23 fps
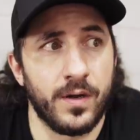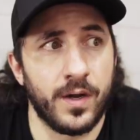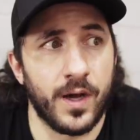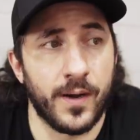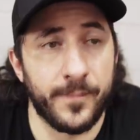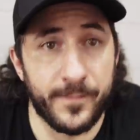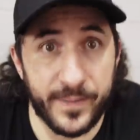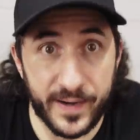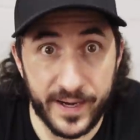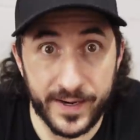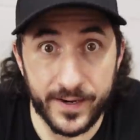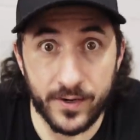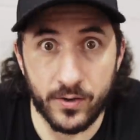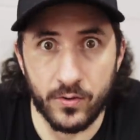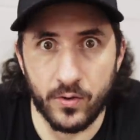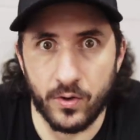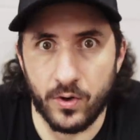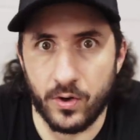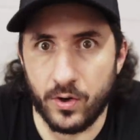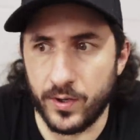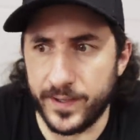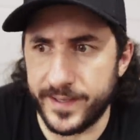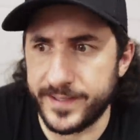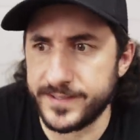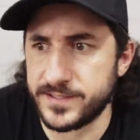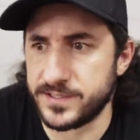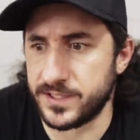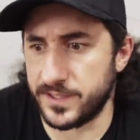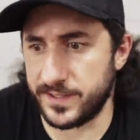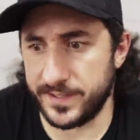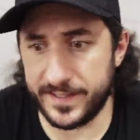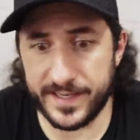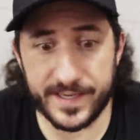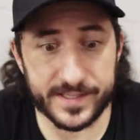apparel
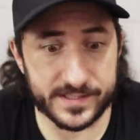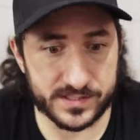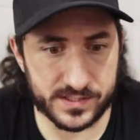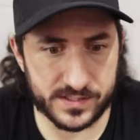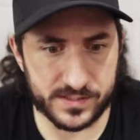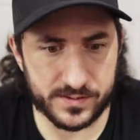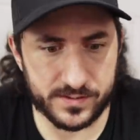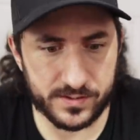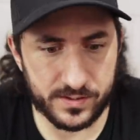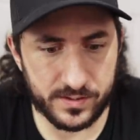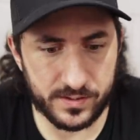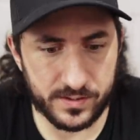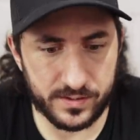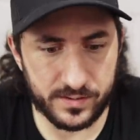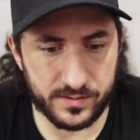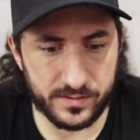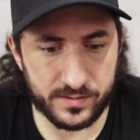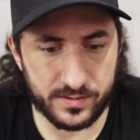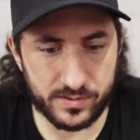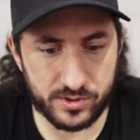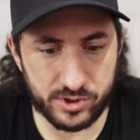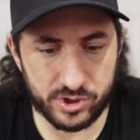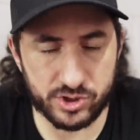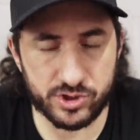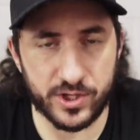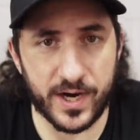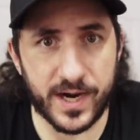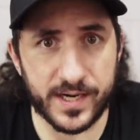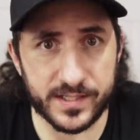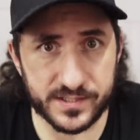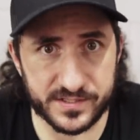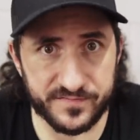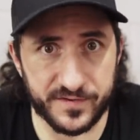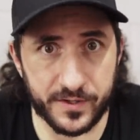into the next
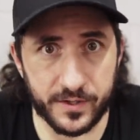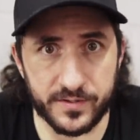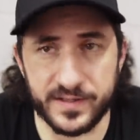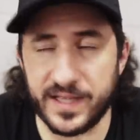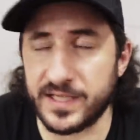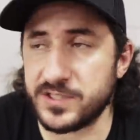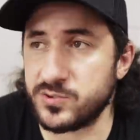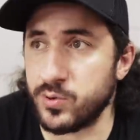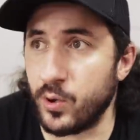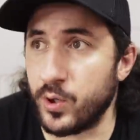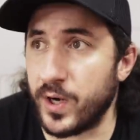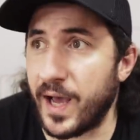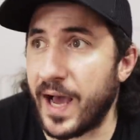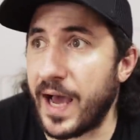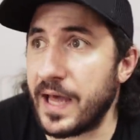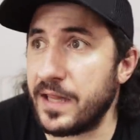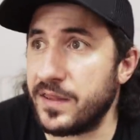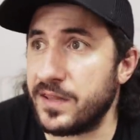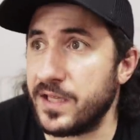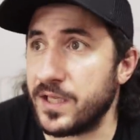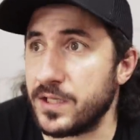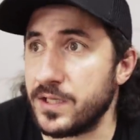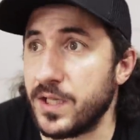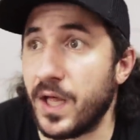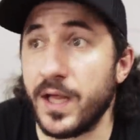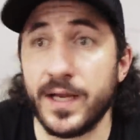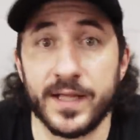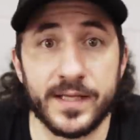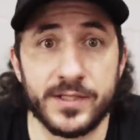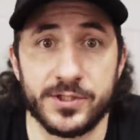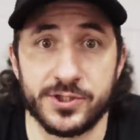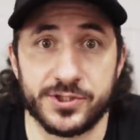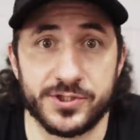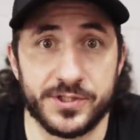stratosphere. And that's what I think a lot
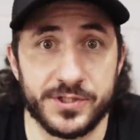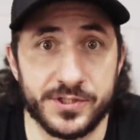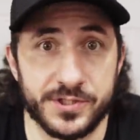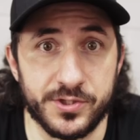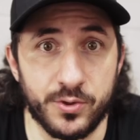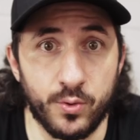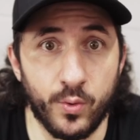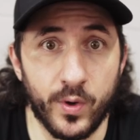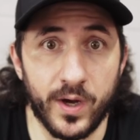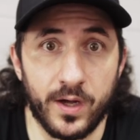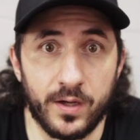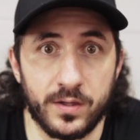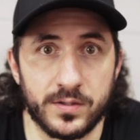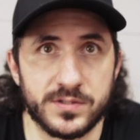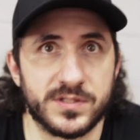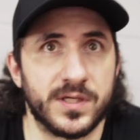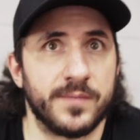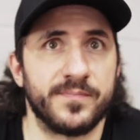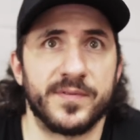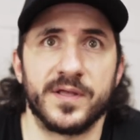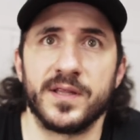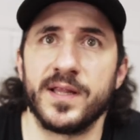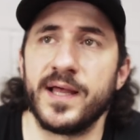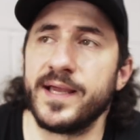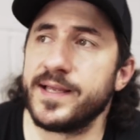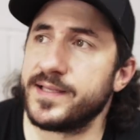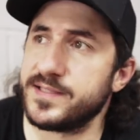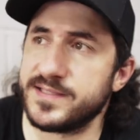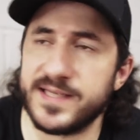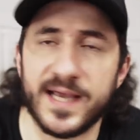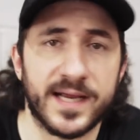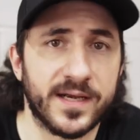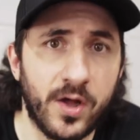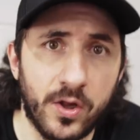of industries do well. Something
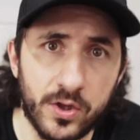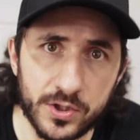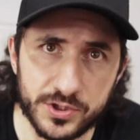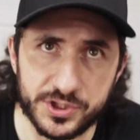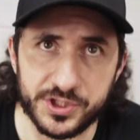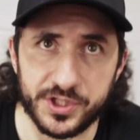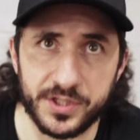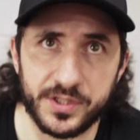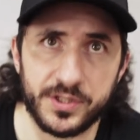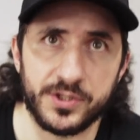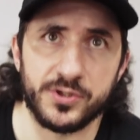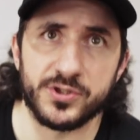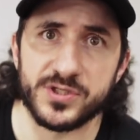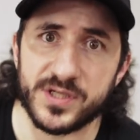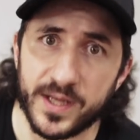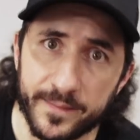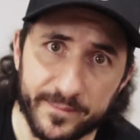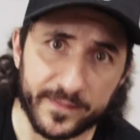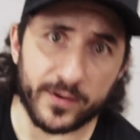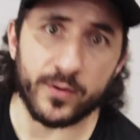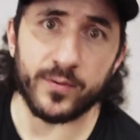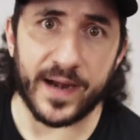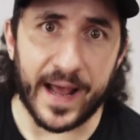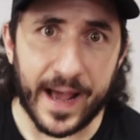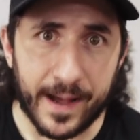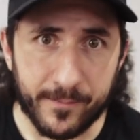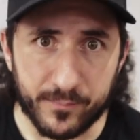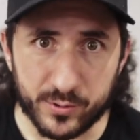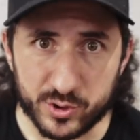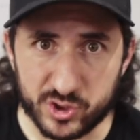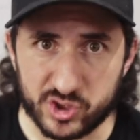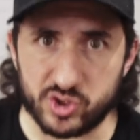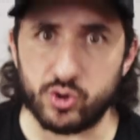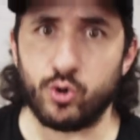like technology. You step into an
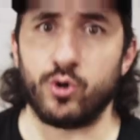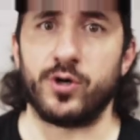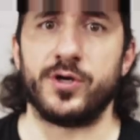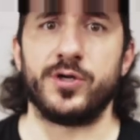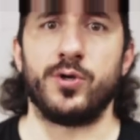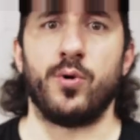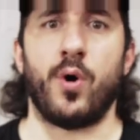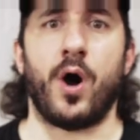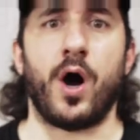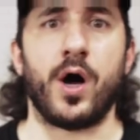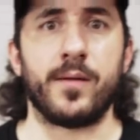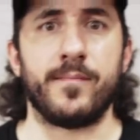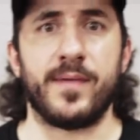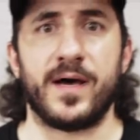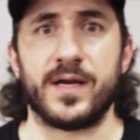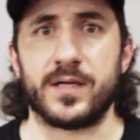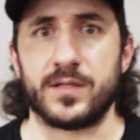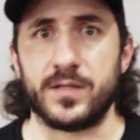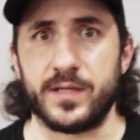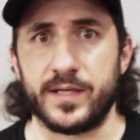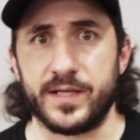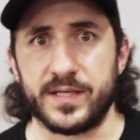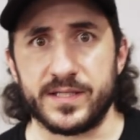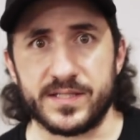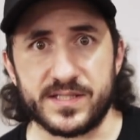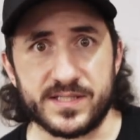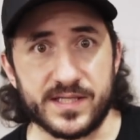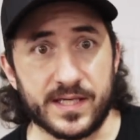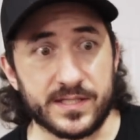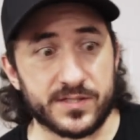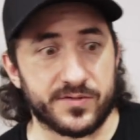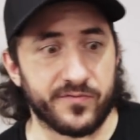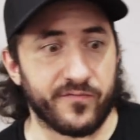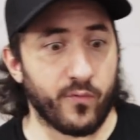Apple store and you automatically get a
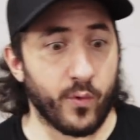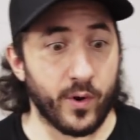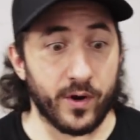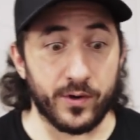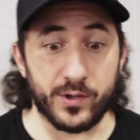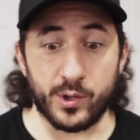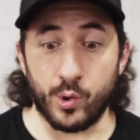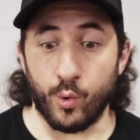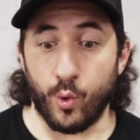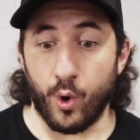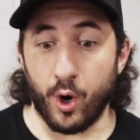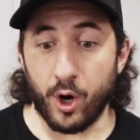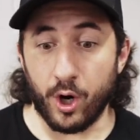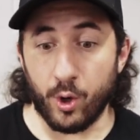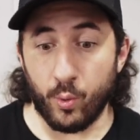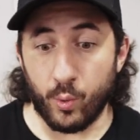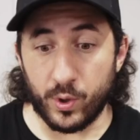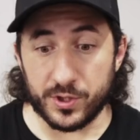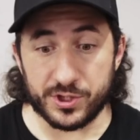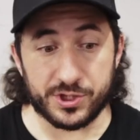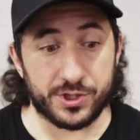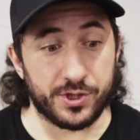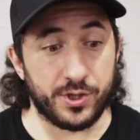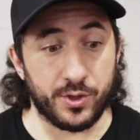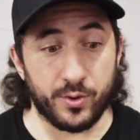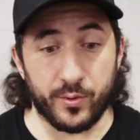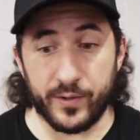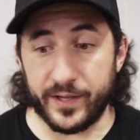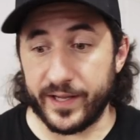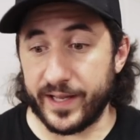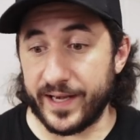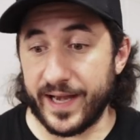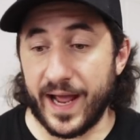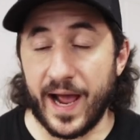sense of where you are, what you're
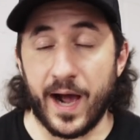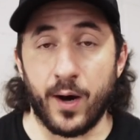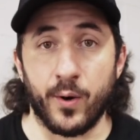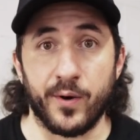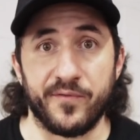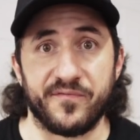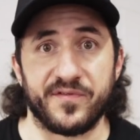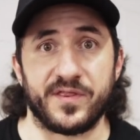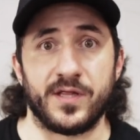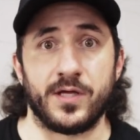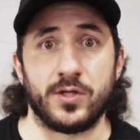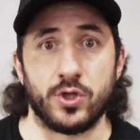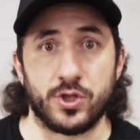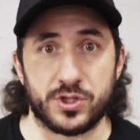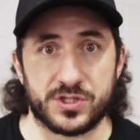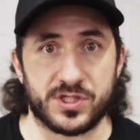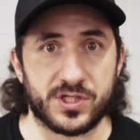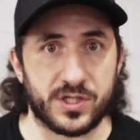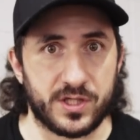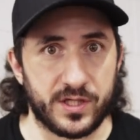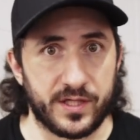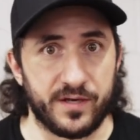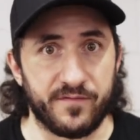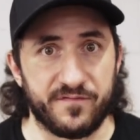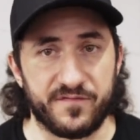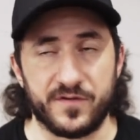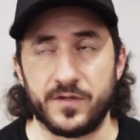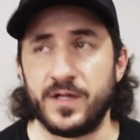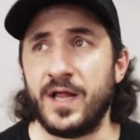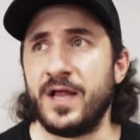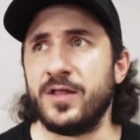doing, and how everything looks clean and feel.